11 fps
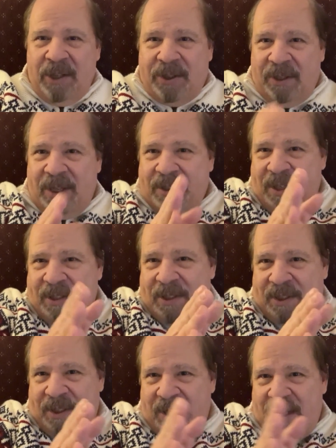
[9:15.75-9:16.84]
So let's say
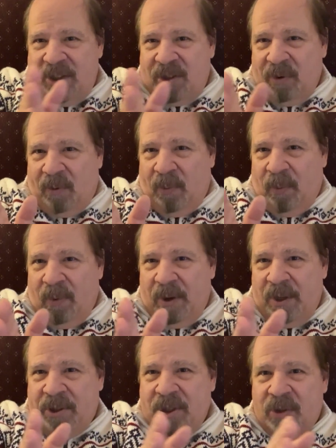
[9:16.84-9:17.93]
this thing is
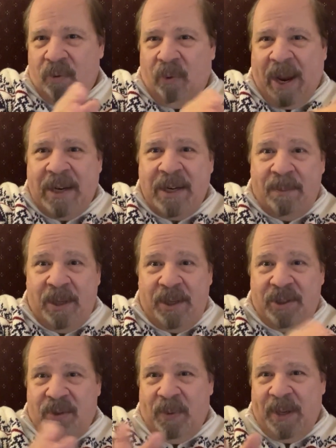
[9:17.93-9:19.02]
just randomly
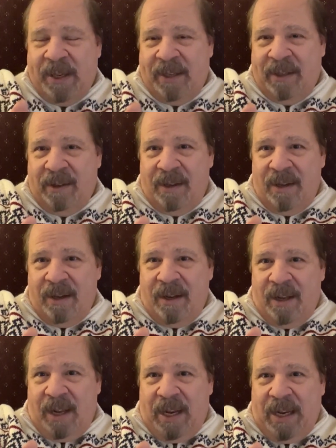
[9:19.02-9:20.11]
swinging,
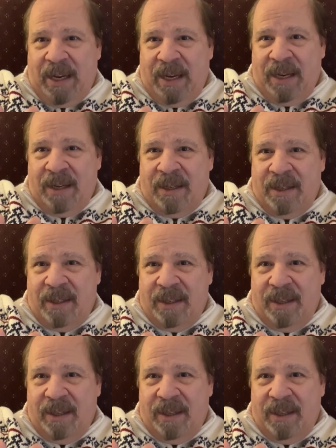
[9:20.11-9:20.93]
and